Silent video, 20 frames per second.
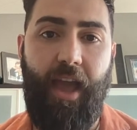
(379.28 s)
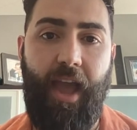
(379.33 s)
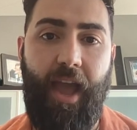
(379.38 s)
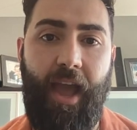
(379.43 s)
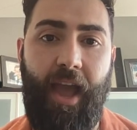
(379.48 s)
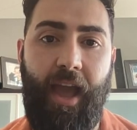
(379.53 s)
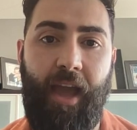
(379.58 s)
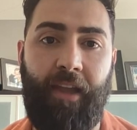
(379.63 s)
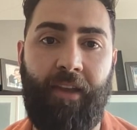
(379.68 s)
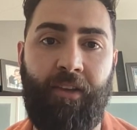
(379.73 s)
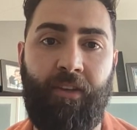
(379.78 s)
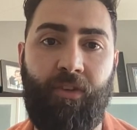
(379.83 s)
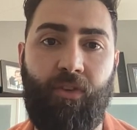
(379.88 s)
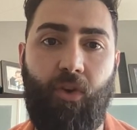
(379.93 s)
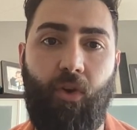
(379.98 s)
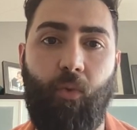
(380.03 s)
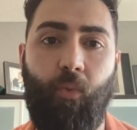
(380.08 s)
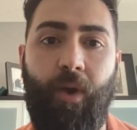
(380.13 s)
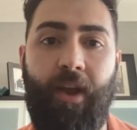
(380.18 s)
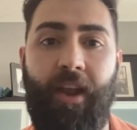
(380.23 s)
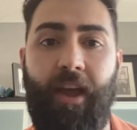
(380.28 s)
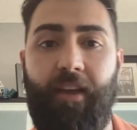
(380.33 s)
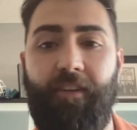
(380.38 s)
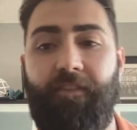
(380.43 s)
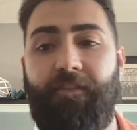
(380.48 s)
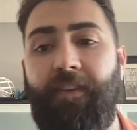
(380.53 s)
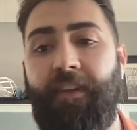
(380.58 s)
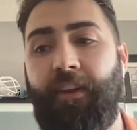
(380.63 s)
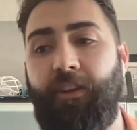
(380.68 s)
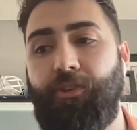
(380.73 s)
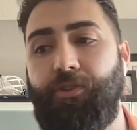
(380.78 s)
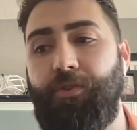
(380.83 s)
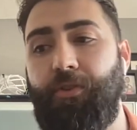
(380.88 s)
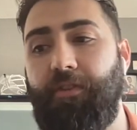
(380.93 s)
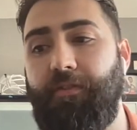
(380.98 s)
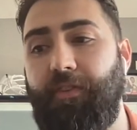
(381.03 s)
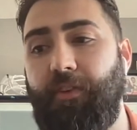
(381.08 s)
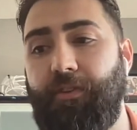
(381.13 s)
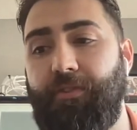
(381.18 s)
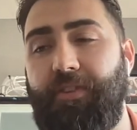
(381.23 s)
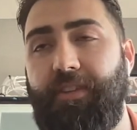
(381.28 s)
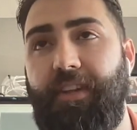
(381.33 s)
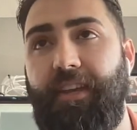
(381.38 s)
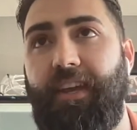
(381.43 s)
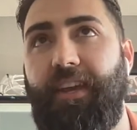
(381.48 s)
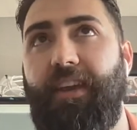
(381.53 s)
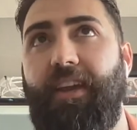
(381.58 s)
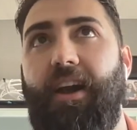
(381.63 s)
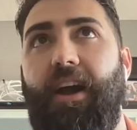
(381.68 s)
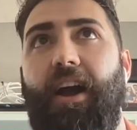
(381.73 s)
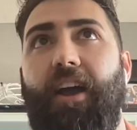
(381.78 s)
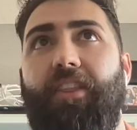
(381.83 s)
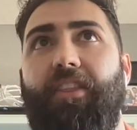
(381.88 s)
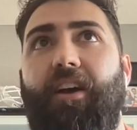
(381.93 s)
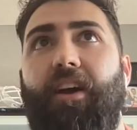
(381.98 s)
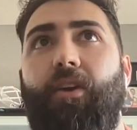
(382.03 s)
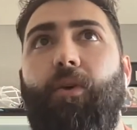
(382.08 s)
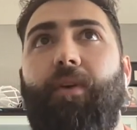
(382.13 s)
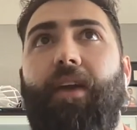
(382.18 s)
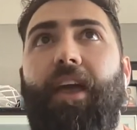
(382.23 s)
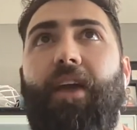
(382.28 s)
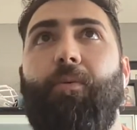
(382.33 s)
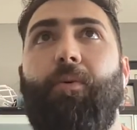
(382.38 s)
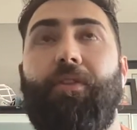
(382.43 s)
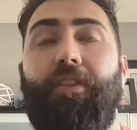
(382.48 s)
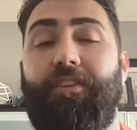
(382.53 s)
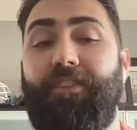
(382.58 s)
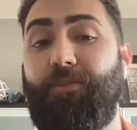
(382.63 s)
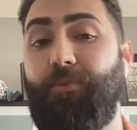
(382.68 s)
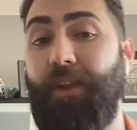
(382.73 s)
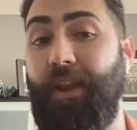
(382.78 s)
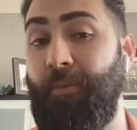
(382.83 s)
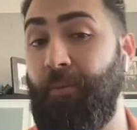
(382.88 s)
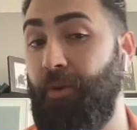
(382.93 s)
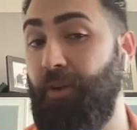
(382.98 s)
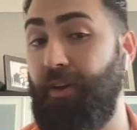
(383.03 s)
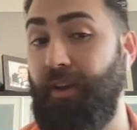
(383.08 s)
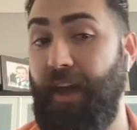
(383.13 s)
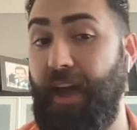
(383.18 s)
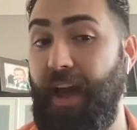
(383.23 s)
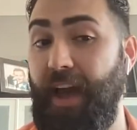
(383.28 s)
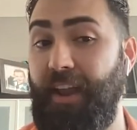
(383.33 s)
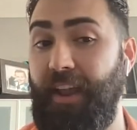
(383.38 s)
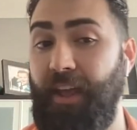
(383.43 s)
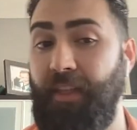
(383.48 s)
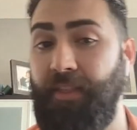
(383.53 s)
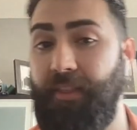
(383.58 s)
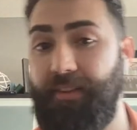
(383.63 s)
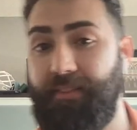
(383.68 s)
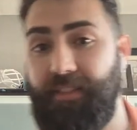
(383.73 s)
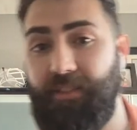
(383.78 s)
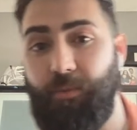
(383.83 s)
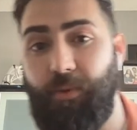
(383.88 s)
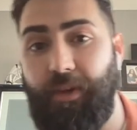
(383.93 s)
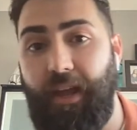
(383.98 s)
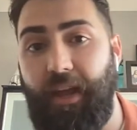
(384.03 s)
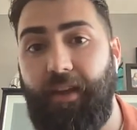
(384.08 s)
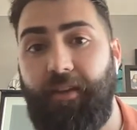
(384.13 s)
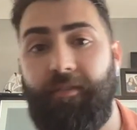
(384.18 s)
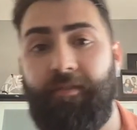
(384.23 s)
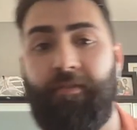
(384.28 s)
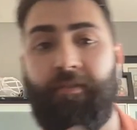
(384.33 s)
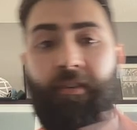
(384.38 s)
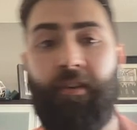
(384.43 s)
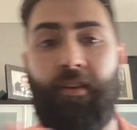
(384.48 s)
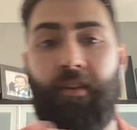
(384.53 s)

Okay. And when I finished university, I thought, okay, well, this is what I'm good at, and this is what I've,